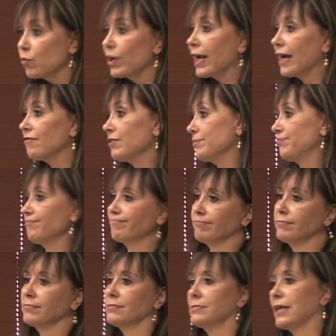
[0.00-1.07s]
we have, a,
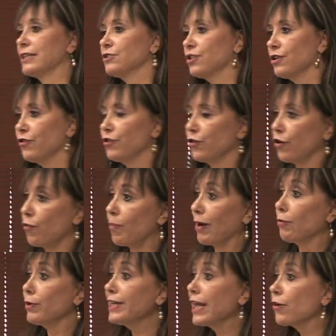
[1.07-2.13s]
I don't know if you know
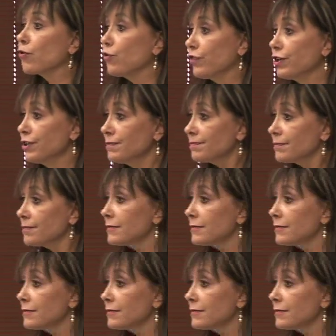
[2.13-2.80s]
Paulina Rubio.